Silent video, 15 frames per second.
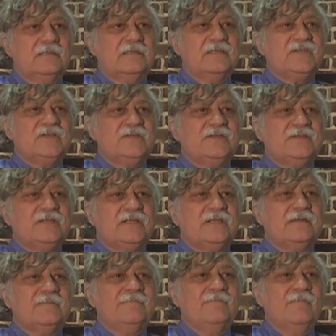This is
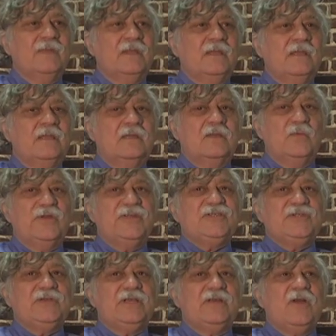what
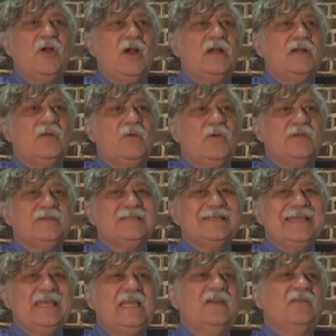Julian Hart calls
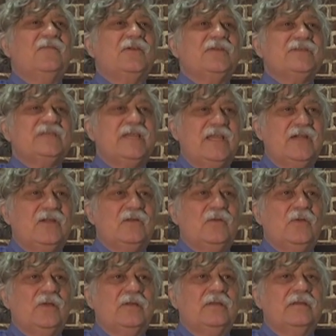the inverse care
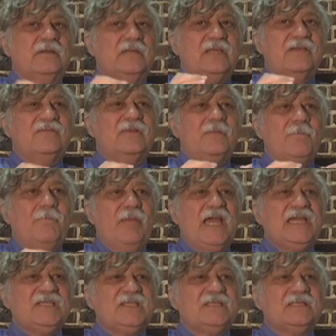law. Give the
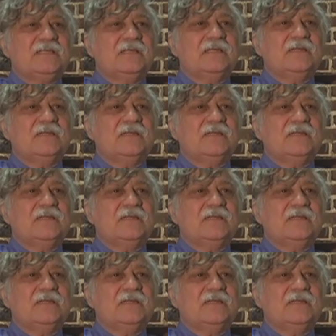best